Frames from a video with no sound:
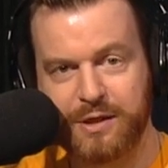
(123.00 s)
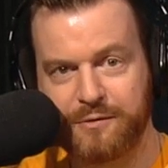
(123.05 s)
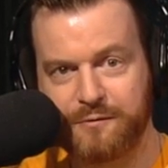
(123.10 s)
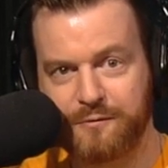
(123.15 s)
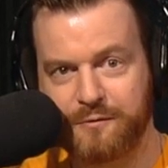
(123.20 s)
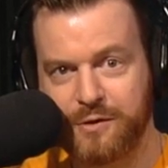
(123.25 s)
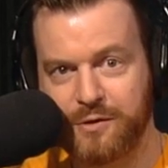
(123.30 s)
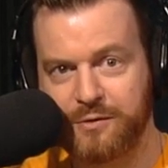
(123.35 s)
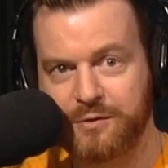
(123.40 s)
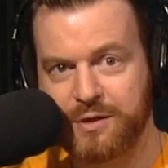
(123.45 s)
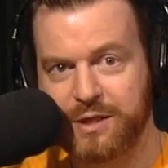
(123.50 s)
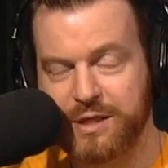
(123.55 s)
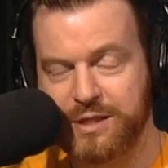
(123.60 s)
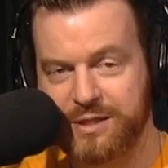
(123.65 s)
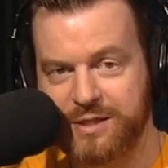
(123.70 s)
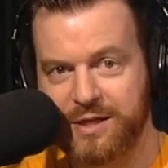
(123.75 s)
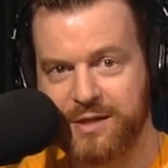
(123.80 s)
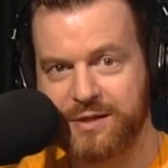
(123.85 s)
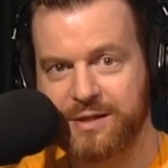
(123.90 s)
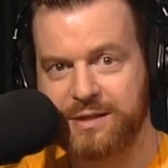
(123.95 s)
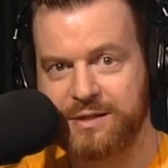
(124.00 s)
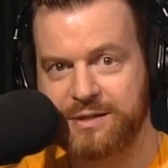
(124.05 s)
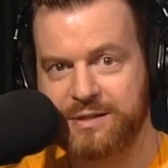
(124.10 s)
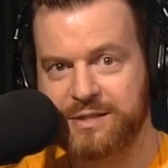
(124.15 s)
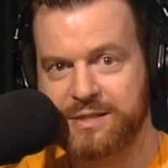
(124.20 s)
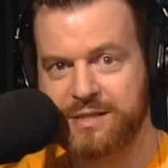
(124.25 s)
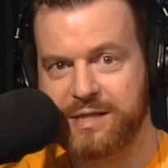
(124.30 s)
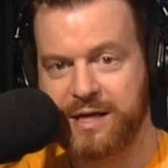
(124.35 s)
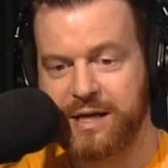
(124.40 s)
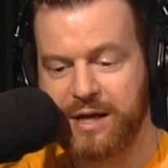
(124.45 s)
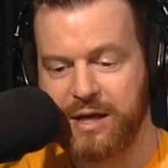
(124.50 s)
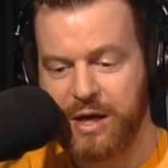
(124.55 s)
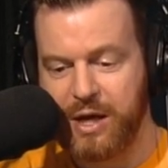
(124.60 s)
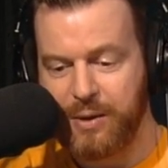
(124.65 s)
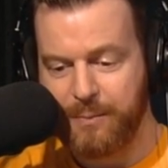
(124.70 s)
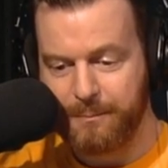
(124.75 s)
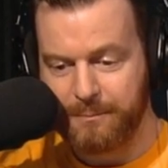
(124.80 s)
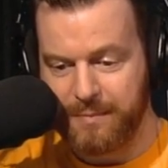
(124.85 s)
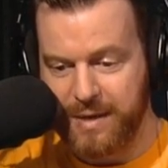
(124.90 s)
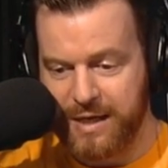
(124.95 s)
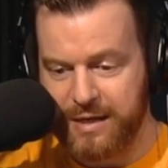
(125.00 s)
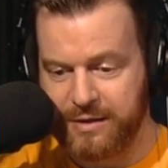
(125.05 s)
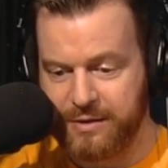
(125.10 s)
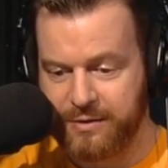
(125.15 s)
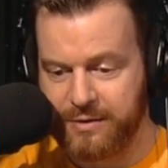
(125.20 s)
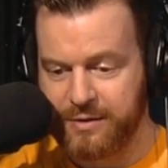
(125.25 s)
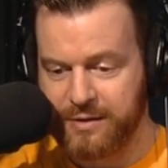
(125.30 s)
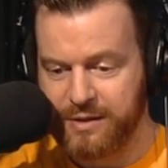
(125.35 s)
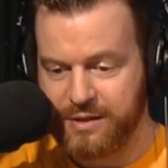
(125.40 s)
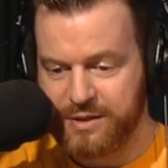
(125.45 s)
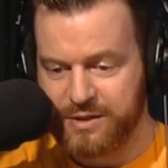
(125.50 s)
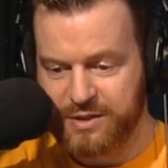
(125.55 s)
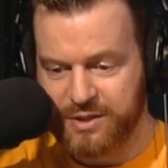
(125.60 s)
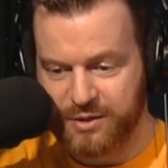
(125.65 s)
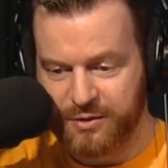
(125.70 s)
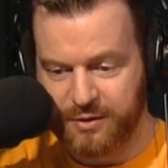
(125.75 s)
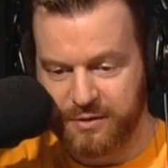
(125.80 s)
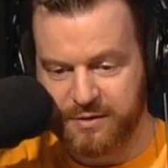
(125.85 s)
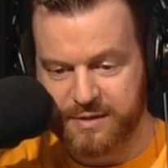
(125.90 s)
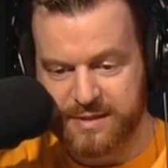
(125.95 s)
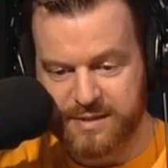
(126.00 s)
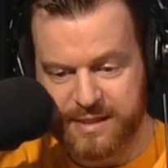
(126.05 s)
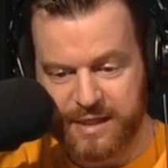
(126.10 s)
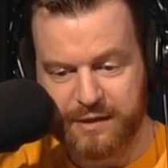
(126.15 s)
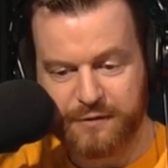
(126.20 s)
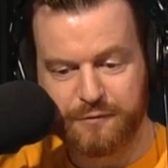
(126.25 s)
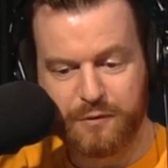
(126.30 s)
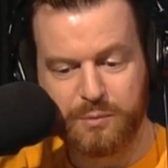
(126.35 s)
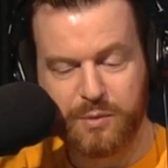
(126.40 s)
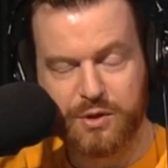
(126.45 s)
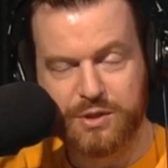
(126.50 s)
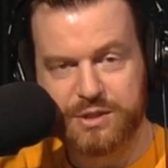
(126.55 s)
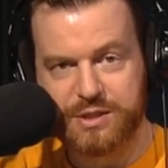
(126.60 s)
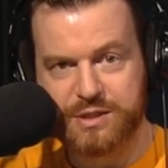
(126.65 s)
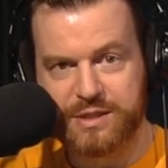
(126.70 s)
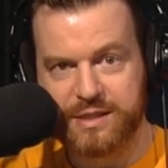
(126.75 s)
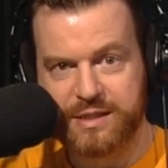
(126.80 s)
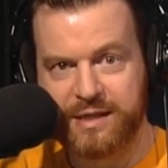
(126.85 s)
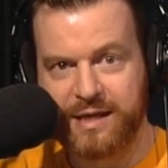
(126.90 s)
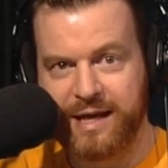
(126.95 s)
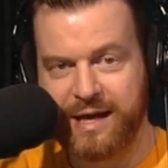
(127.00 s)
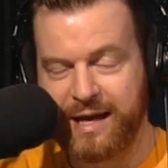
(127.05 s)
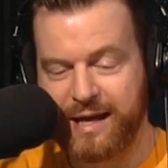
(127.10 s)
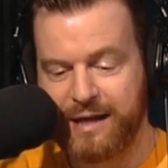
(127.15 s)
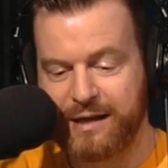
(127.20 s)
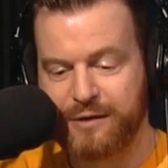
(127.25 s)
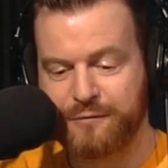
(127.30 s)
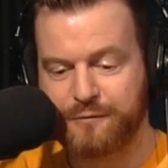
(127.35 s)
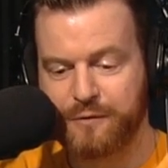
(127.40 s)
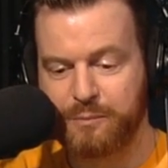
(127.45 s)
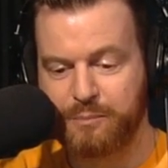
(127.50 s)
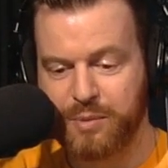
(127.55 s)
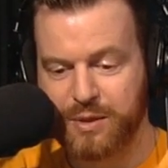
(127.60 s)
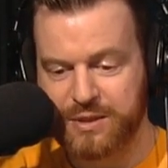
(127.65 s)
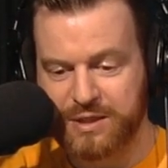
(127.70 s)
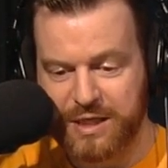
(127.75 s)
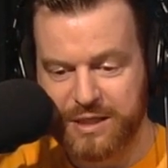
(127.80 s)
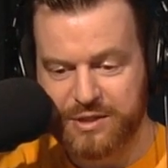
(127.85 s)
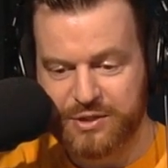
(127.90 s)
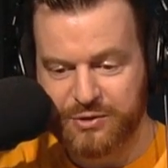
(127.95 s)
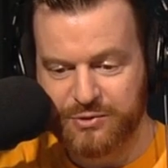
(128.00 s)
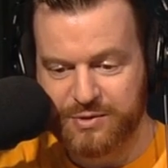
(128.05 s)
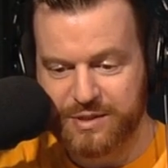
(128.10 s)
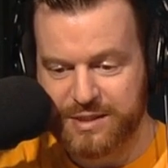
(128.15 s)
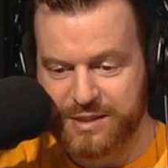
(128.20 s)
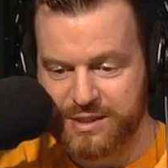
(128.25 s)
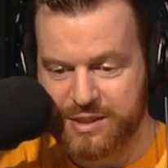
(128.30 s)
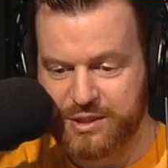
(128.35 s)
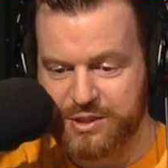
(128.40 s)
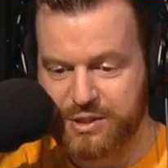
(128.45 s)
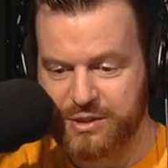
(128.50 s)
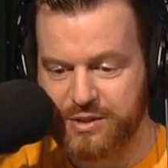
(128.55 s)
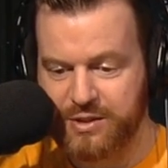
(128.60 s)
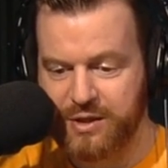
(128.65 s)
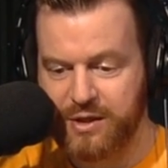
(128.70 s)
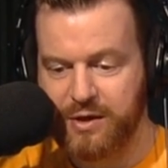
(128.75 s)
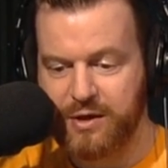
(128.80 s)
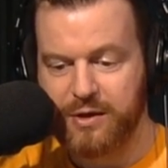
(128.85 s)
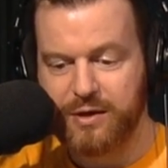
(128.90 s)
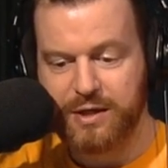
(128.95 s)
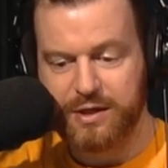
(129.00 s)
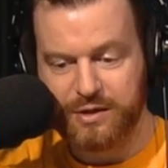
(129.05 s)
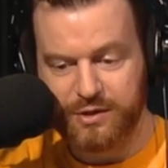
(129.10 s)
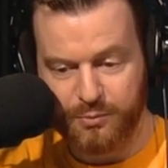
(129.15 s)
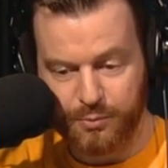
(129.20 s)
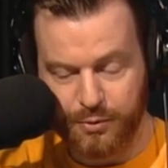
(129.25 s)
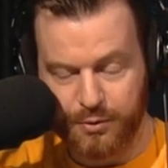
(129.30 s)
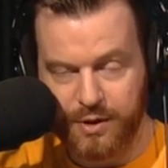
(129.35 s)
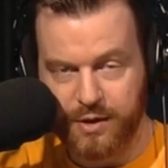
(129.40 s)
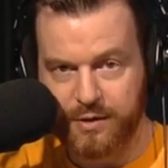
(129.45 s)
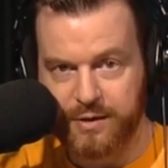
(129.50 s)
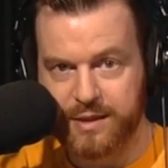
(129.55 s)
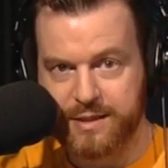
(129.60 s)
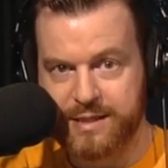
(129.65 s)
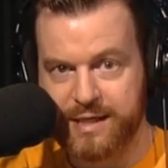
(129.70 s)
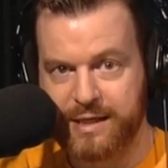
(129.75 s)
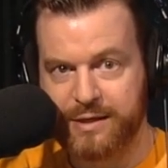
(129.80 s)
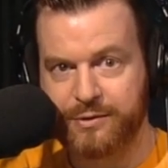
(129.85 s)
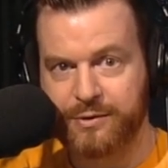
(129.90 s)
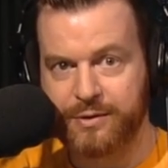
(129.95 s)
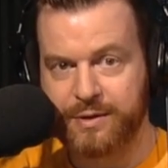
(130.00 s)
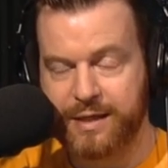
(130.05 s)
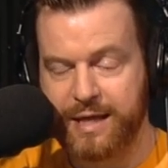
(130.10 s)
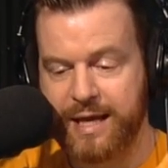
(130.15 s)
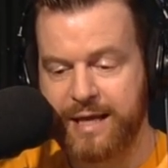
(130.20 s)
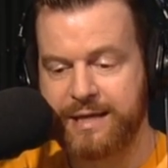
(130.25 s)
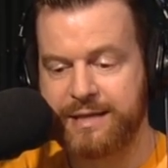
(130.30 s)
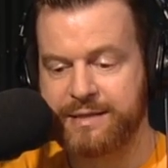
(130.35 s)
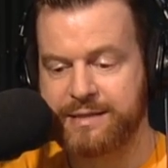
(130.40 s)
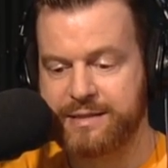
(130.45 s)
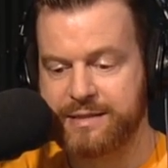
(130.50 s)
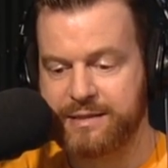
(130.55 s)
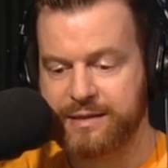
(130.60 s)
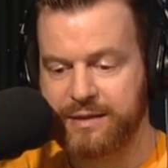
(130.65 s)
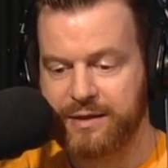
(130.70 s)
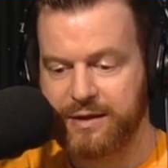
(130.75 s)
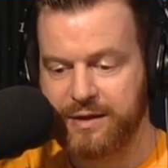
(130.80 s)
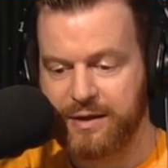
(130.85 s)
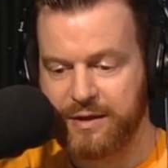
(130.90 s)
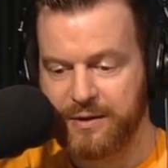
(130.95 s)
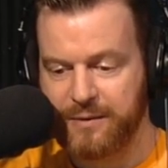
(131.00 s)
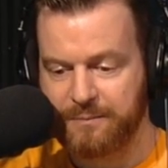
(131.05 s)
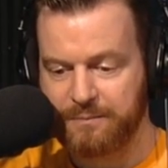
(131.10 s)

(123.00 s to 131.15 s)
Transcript: Louisville, Kentucky's mayor declared a state of emergency ahead of a potential decision in the Breonna Taylor case.